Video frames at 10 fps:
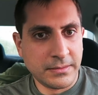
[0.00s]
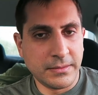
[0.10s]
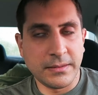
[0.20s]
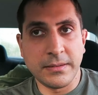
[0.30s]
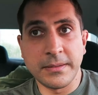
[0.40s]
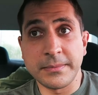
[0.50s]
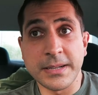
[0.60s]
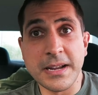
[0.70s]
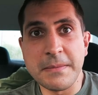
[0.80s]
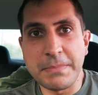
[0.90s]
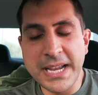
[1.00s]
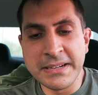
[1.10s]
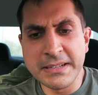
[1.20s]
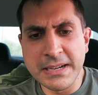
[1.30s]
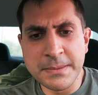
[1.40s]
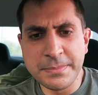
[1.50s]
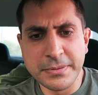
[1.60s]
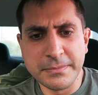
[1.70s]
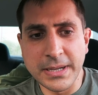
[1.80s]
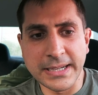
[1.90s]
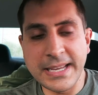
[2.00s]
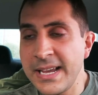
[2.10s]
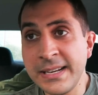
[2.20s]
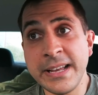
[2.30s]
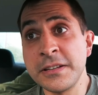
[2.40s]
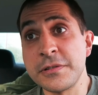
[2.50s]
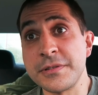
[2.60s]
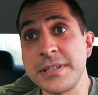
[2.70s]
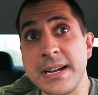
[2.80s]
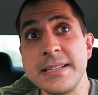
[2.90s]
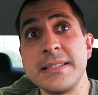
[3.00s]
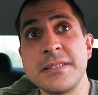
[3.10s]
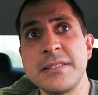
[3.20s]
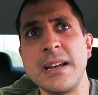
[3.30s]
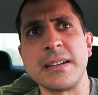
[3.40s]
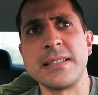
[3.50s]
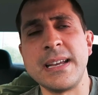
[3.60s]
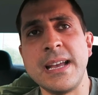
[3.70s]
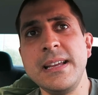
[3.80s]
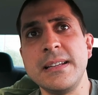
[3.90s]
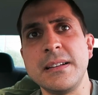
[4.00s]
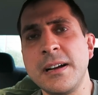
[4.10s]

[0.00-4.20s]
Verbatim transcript: I'm kind of banged up. I can't exercise. It sucks. I hate it.